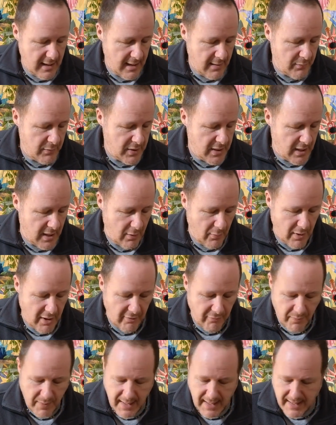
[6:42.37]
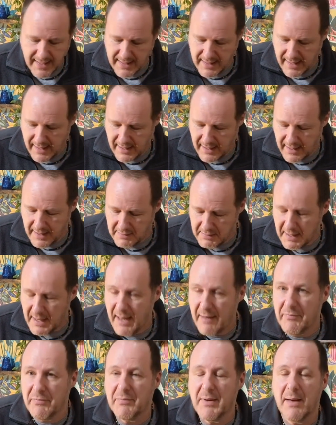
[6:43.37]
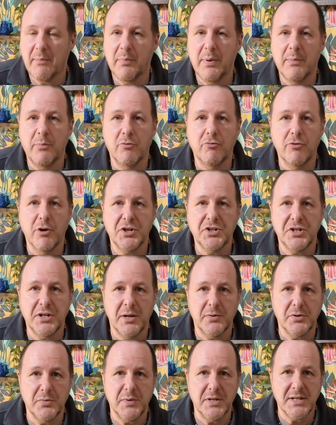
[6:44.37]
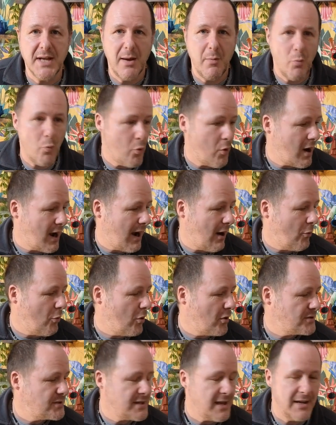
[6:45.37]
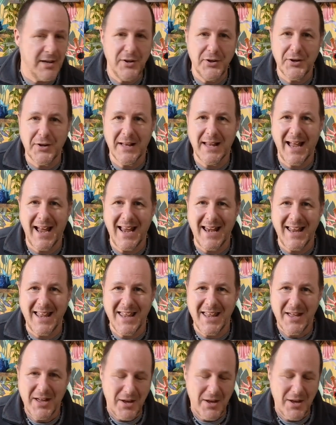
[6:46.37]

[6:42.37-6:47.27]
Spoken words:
You know, when I've played it, I haven't had people rushing up to me saying, wow, what's that ukulele?